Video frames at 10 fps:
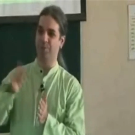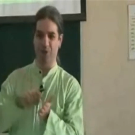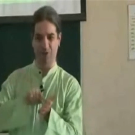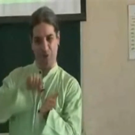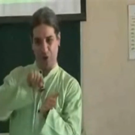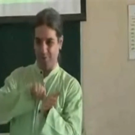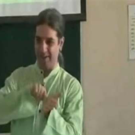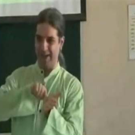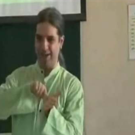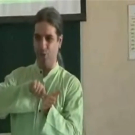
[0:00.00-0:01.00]
Because from
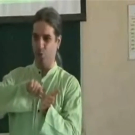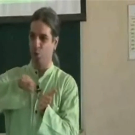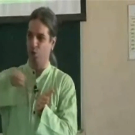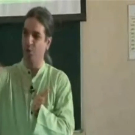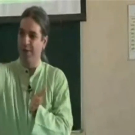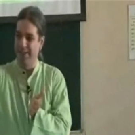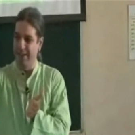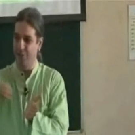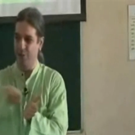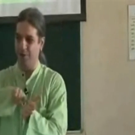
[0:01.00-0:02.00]
there to go to
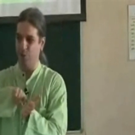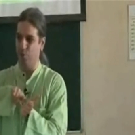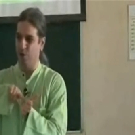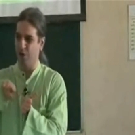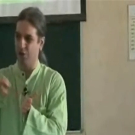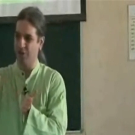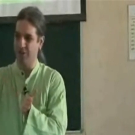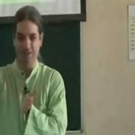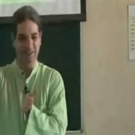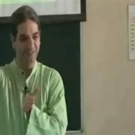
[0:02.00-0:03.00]
India, you have to go
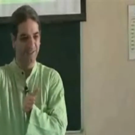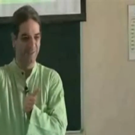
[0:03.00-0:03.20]
across the